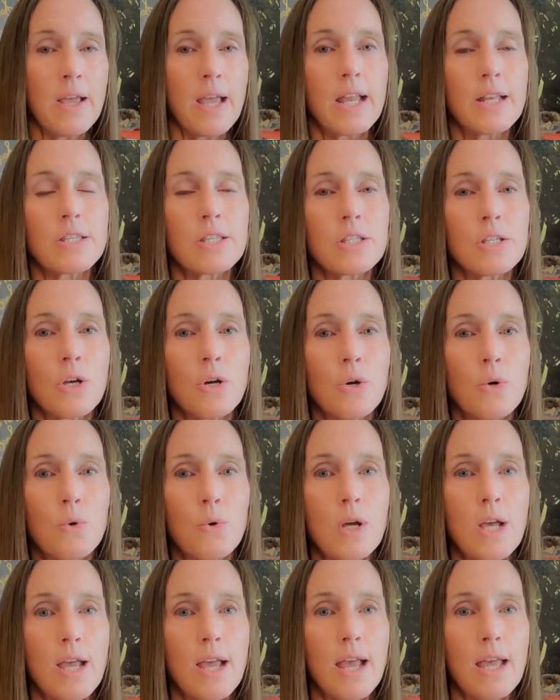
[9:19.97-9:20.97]
And
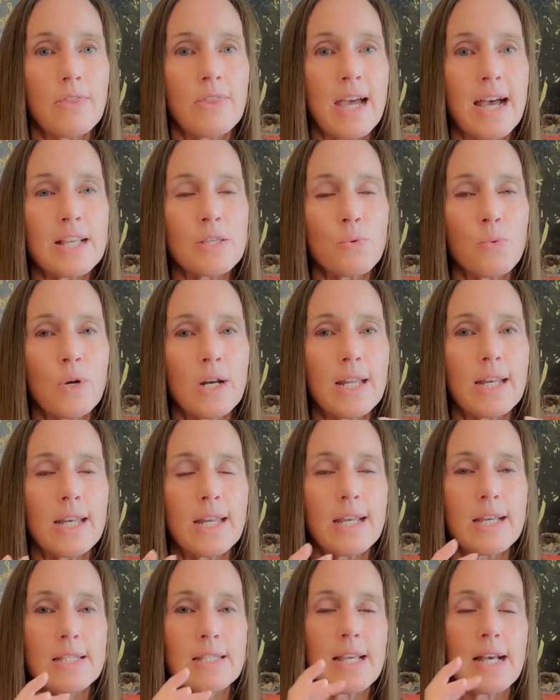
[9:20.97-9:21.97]
so that's what
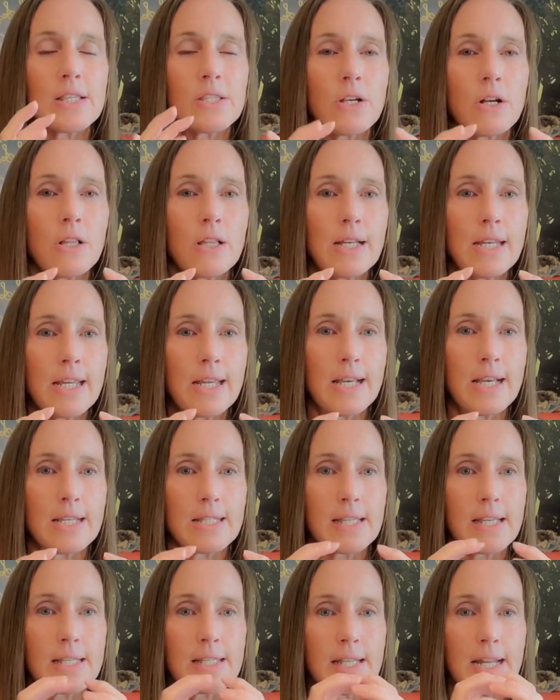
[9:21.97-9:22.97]
it is. That's all it
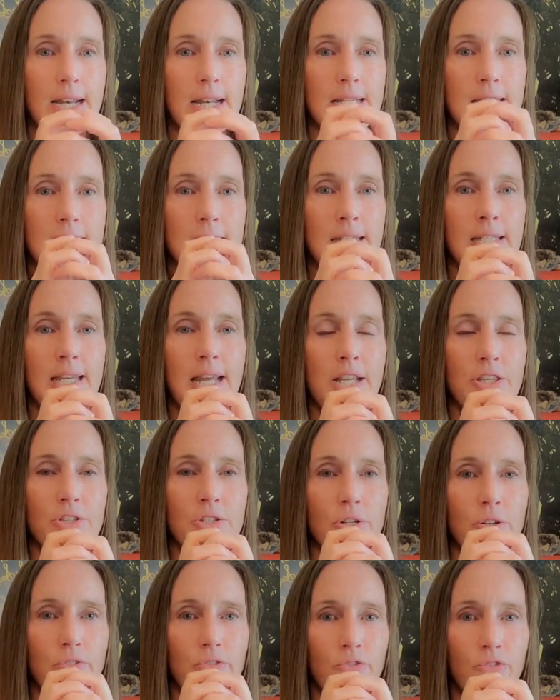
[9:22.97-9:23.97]
is that it's
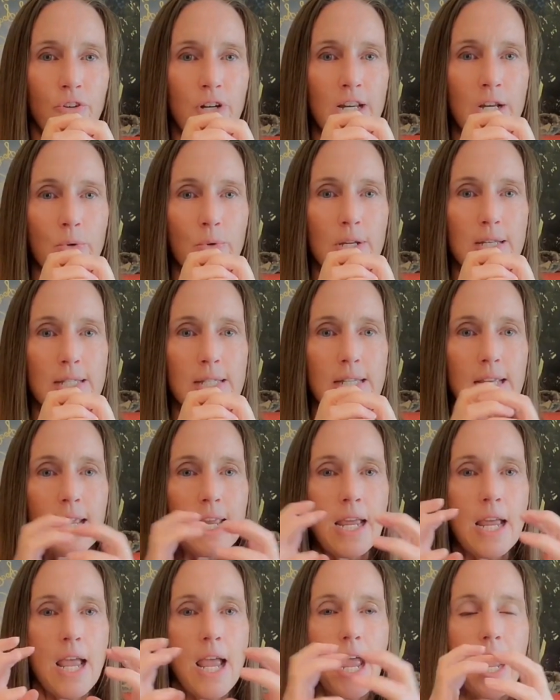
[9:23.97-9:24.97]
denser
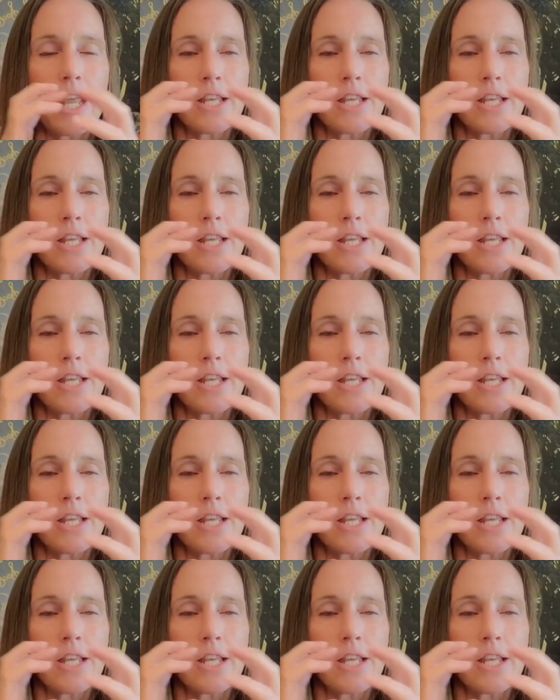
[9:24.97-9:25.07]
frequency.